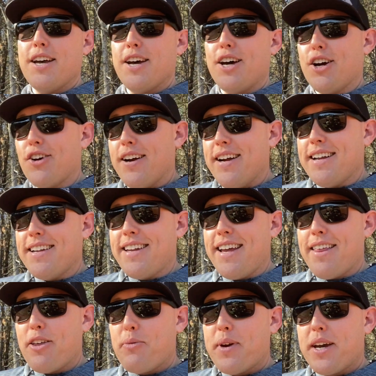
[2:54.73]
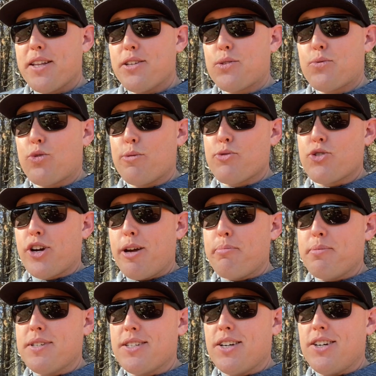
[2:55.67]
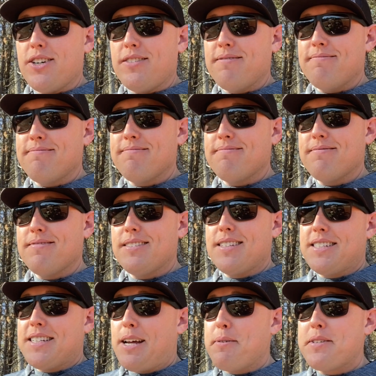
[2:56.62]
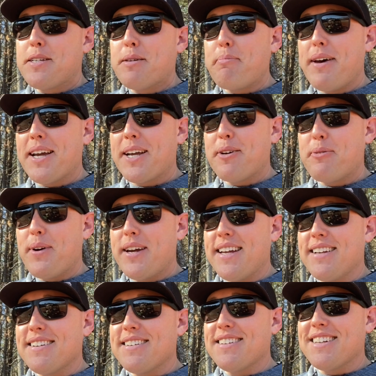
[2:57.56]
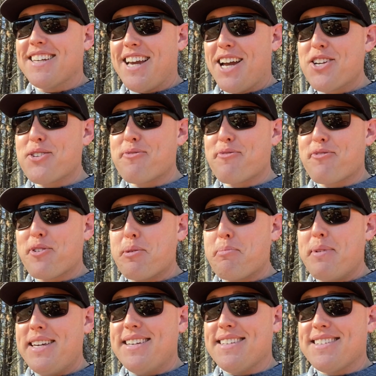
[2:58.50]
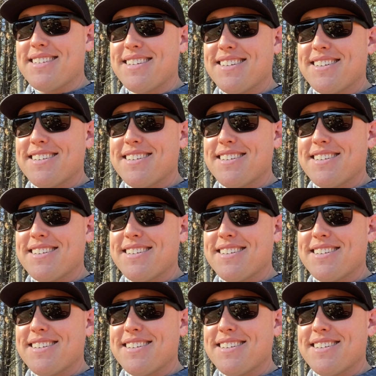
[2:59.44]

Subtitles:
All right, now that we got the swarm trap installed, it's time to sit back and wait and catch some free bees.